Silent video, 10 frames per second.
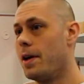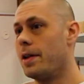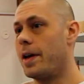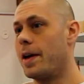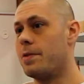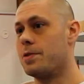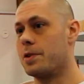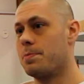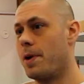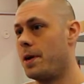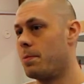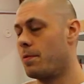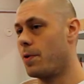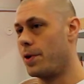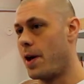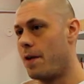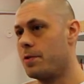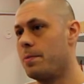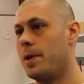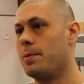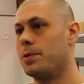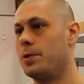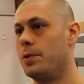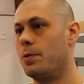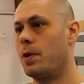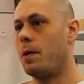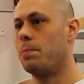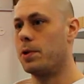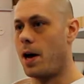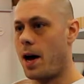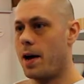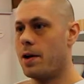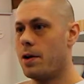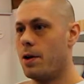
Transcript: like I was explaining before, you have to be able to apply